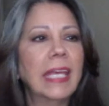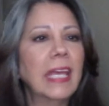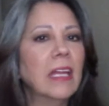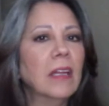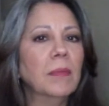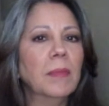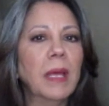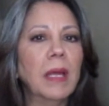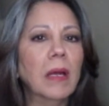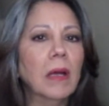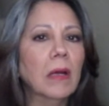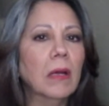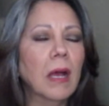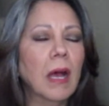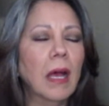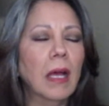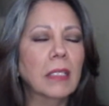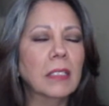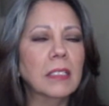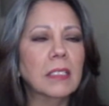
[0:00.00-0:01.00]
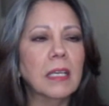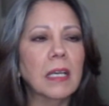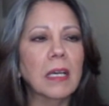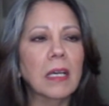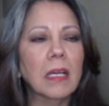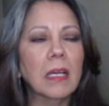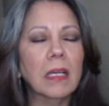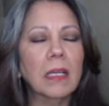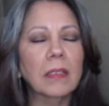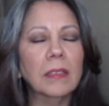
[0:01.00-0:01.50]
get them
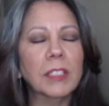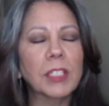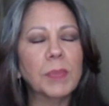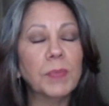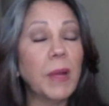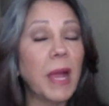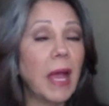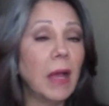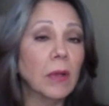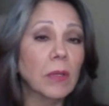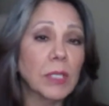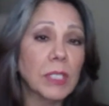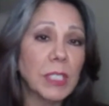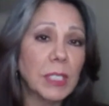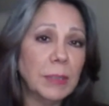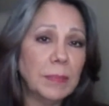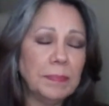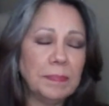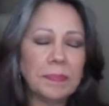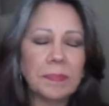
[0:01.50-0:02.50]
at Sprouts.